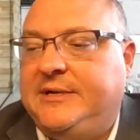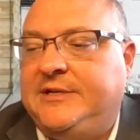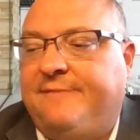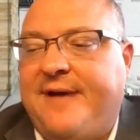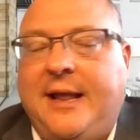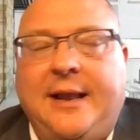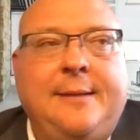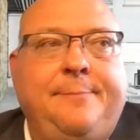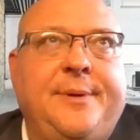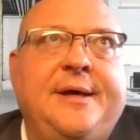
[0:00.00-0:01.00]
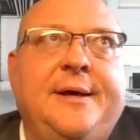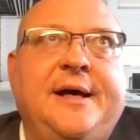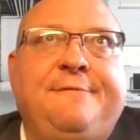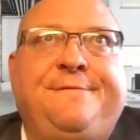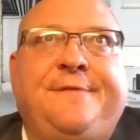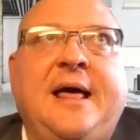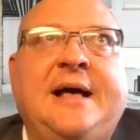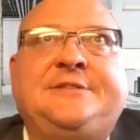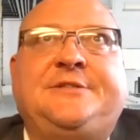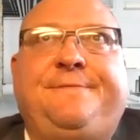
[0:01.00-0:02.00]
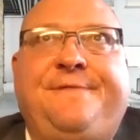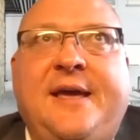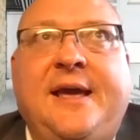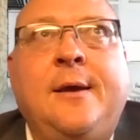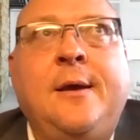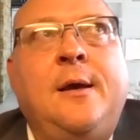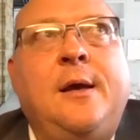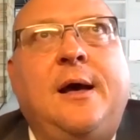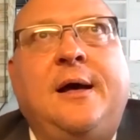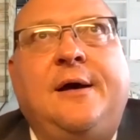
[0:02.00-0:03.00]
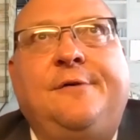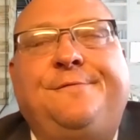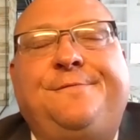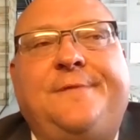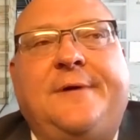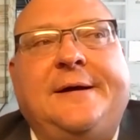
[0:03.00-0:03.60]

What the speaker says: develop a philosophy of